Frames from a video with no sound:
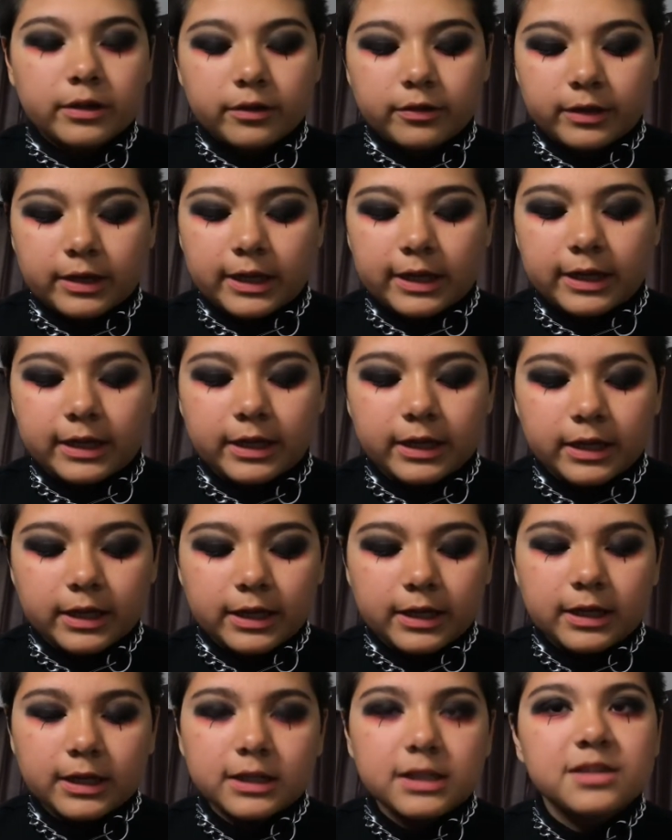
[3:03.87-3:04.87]
Okay,
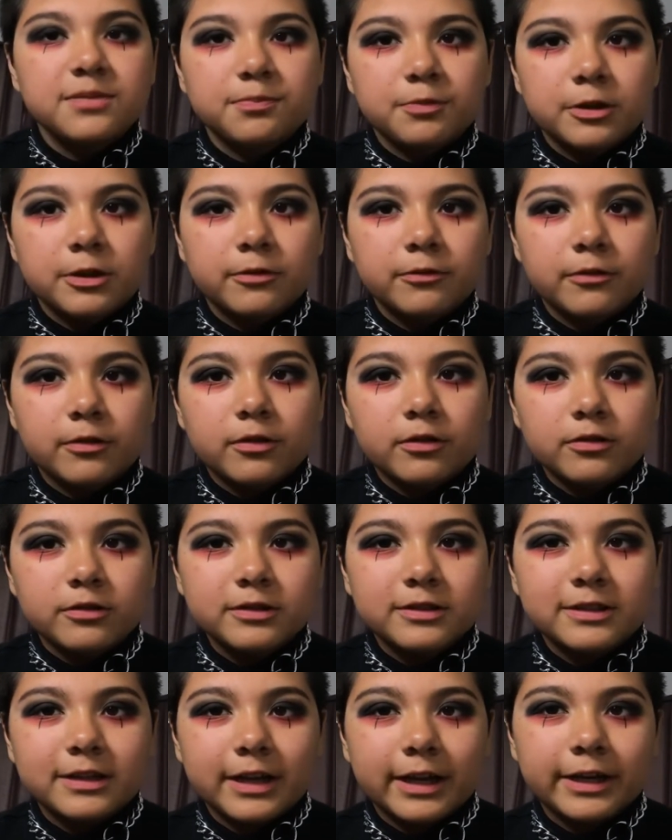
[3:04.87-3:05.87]
it's spring rolls.